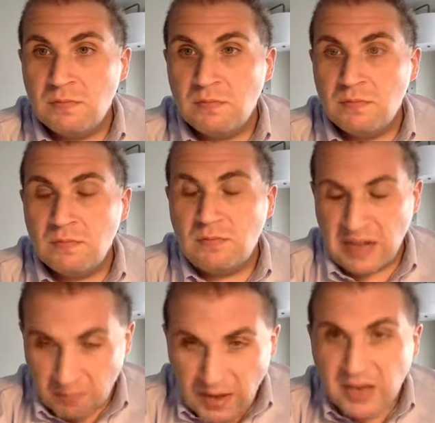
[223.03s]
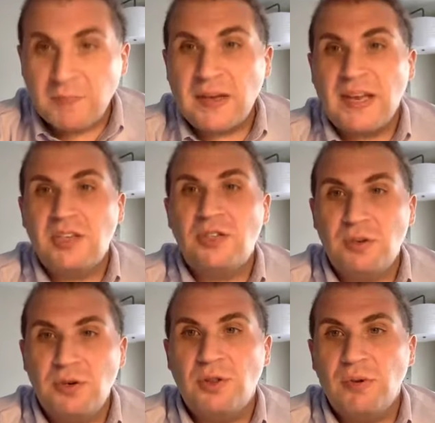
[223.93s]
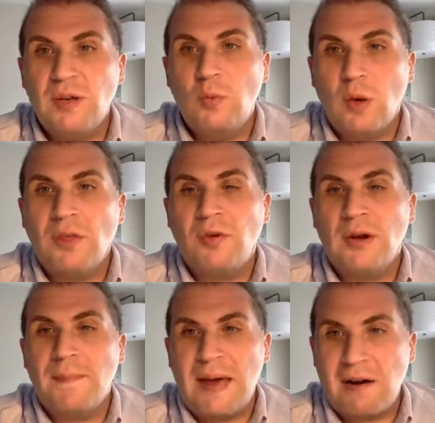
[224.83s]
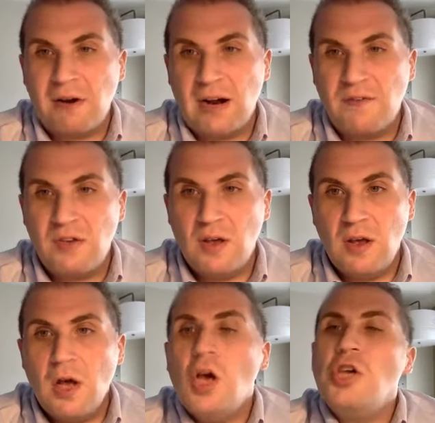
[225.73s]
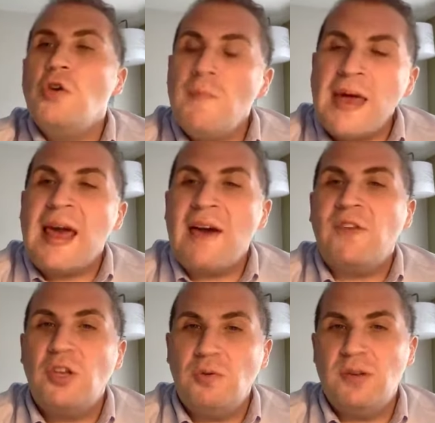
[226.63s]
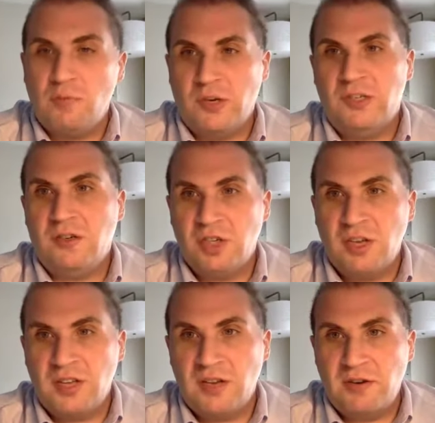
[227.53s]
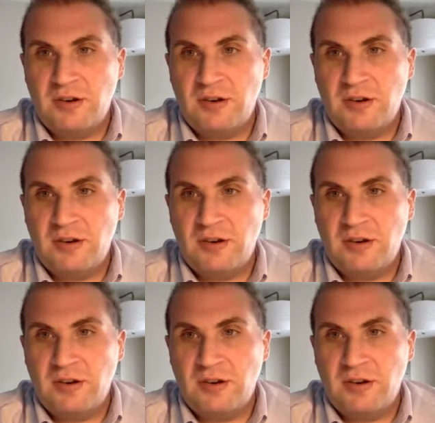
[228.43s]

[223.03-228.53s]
That's my expectation, 2 to 3 well-thought-out paragraphs. You may have to do some research on the internet.